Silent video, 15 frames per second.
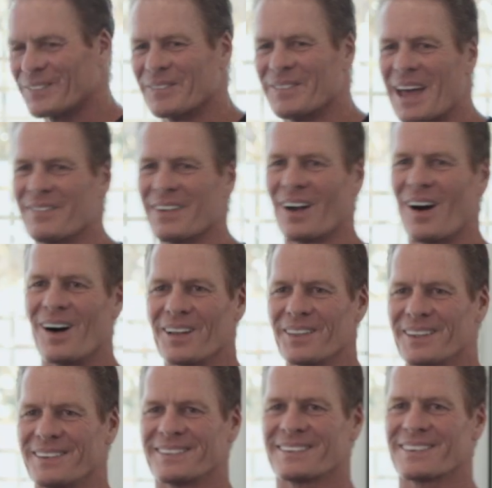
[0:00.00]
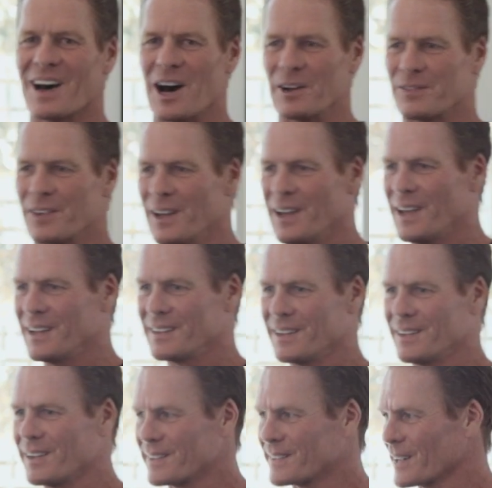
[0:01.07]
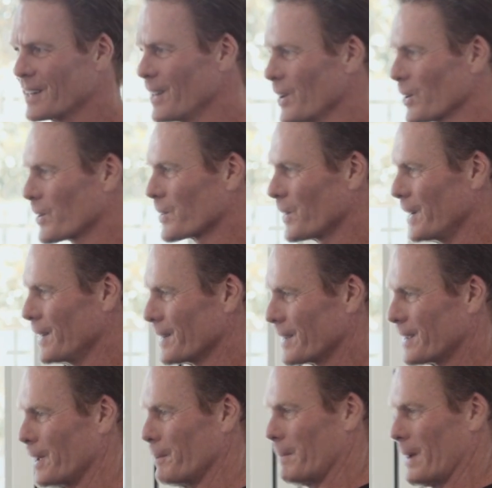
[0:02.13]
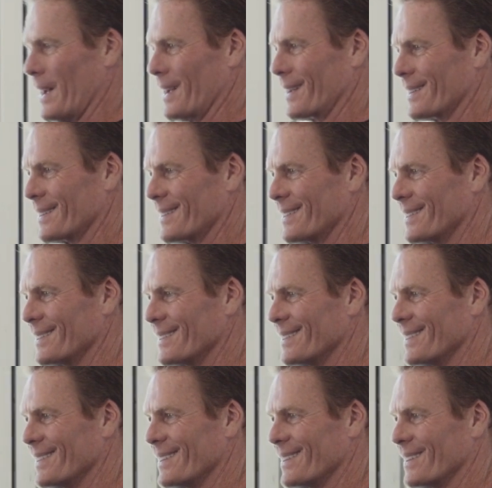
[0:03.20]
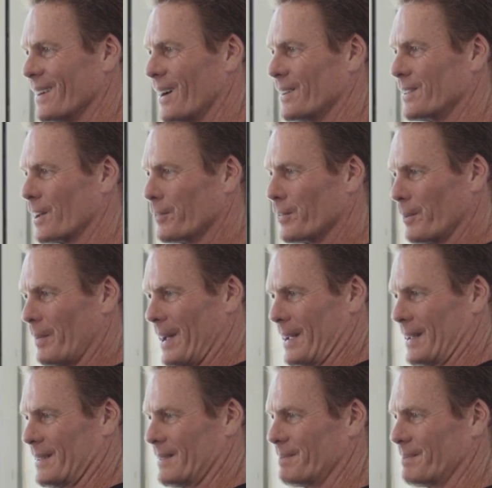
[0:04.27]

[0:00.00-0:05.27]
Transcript: from having all this stuff to just a little green kit bag, a duffel bag.